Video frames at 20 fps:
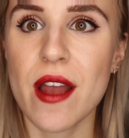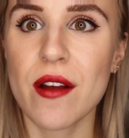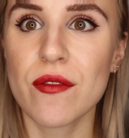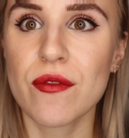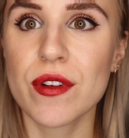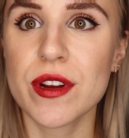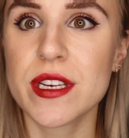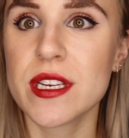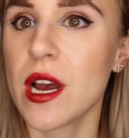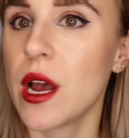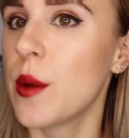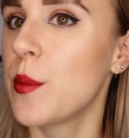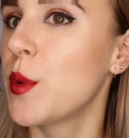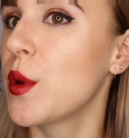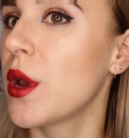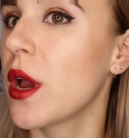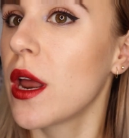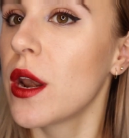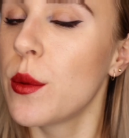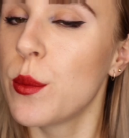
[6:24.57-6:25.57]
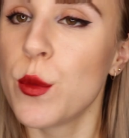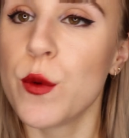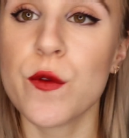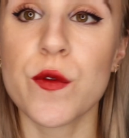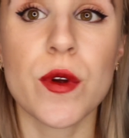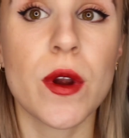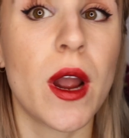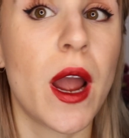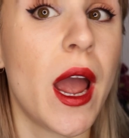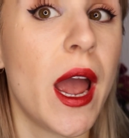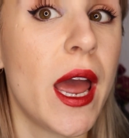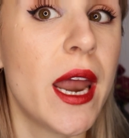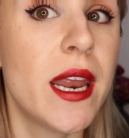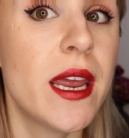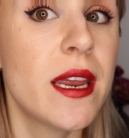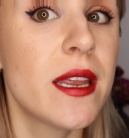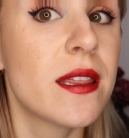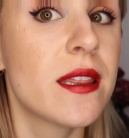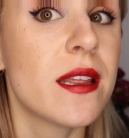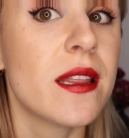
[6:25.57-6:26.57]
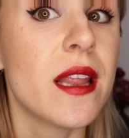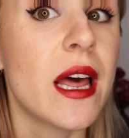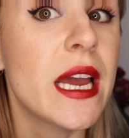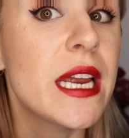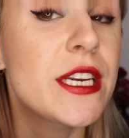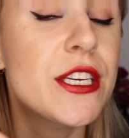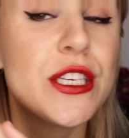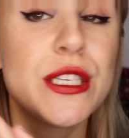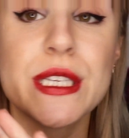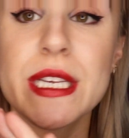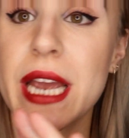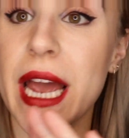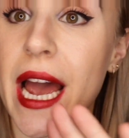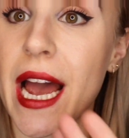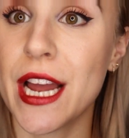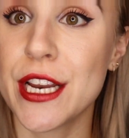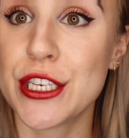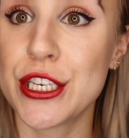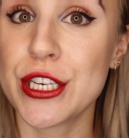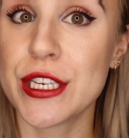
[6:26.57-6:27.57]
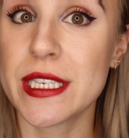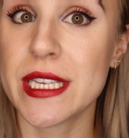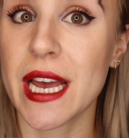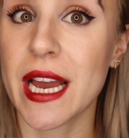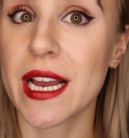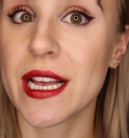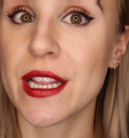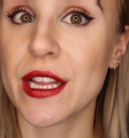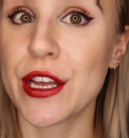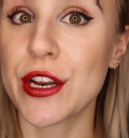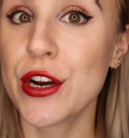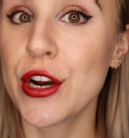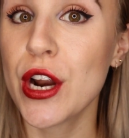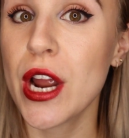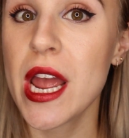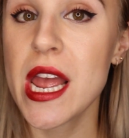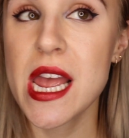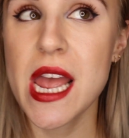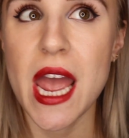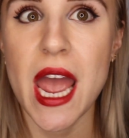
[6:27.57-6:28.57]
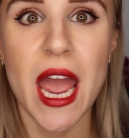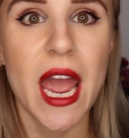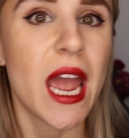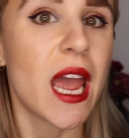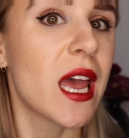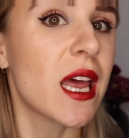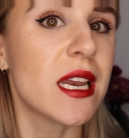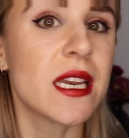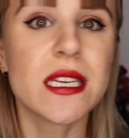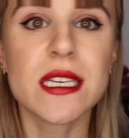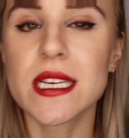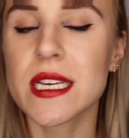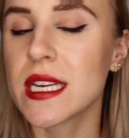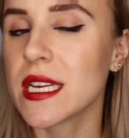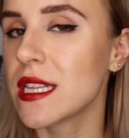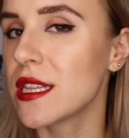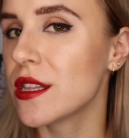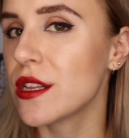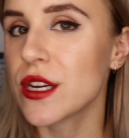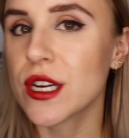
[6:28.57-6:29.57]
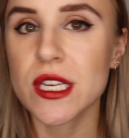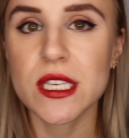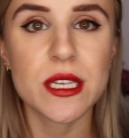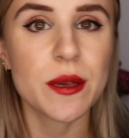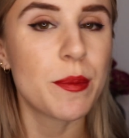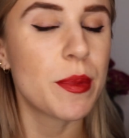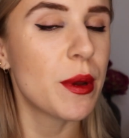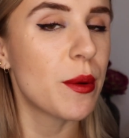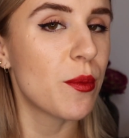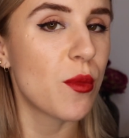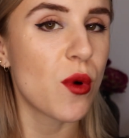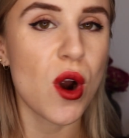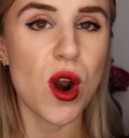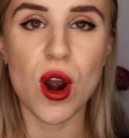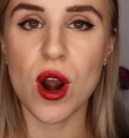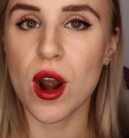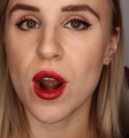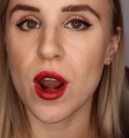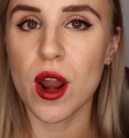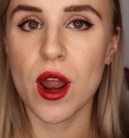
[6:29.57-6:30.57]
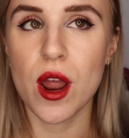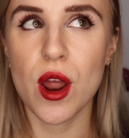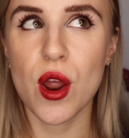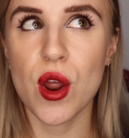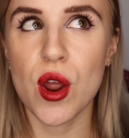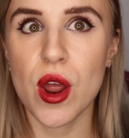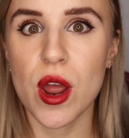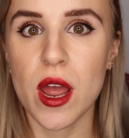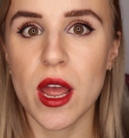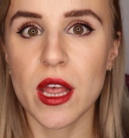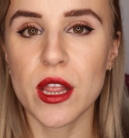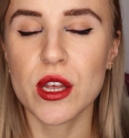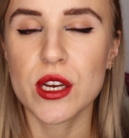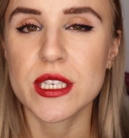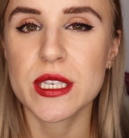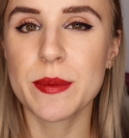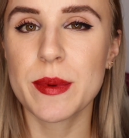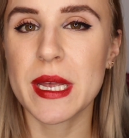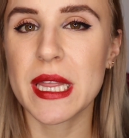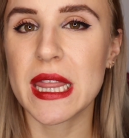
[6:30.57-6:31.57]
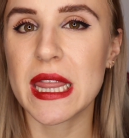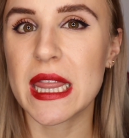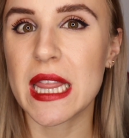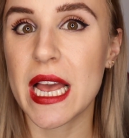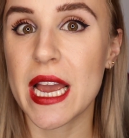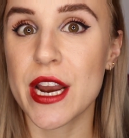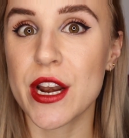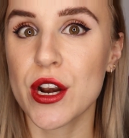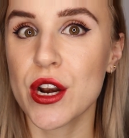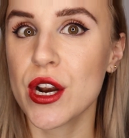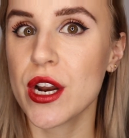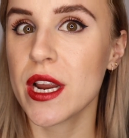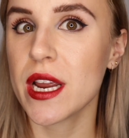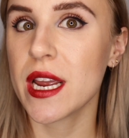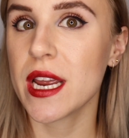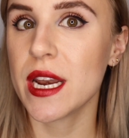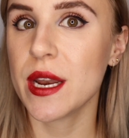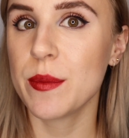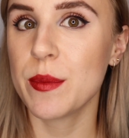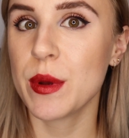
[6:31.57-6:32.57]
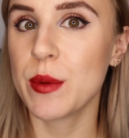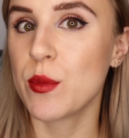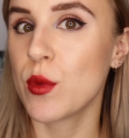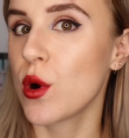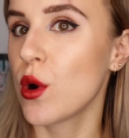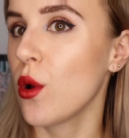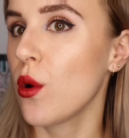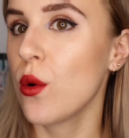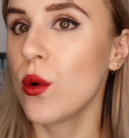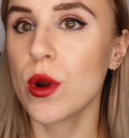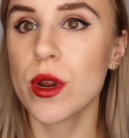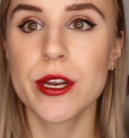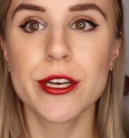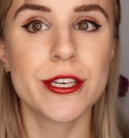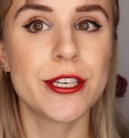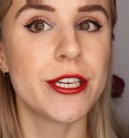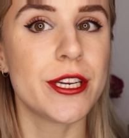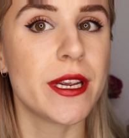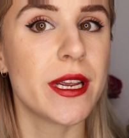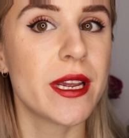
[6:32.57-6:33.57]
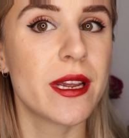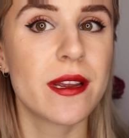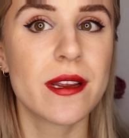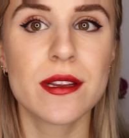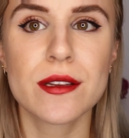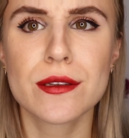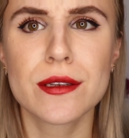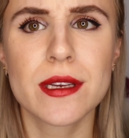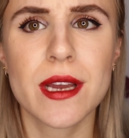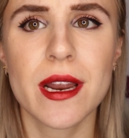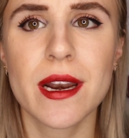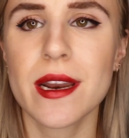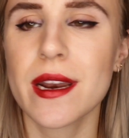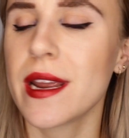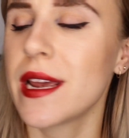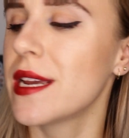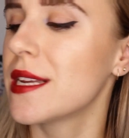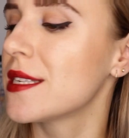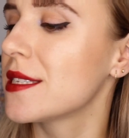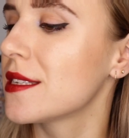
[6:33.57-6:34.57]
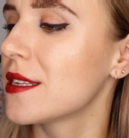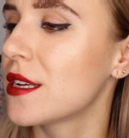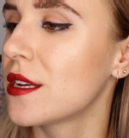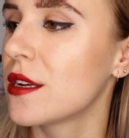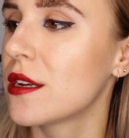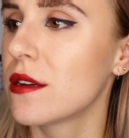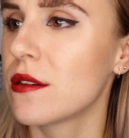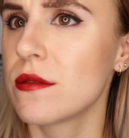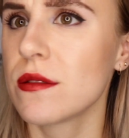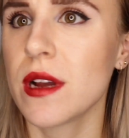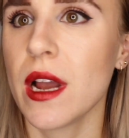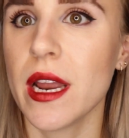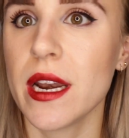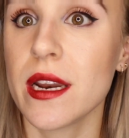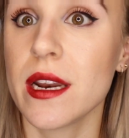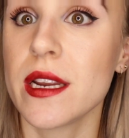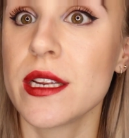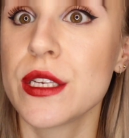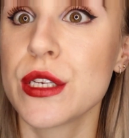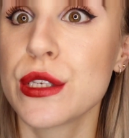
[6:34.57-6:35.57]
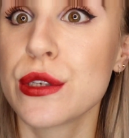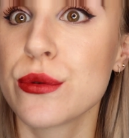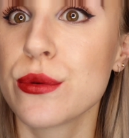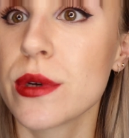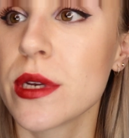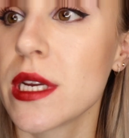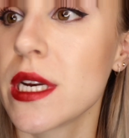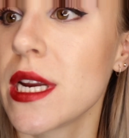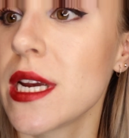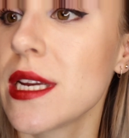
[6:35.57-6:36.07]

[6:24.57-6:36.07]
every time you kind of move your head, the light just catches that glitter, and it looks a bit more, it looks a bit lighter and a bit more orangey. It's kind of nice. It's really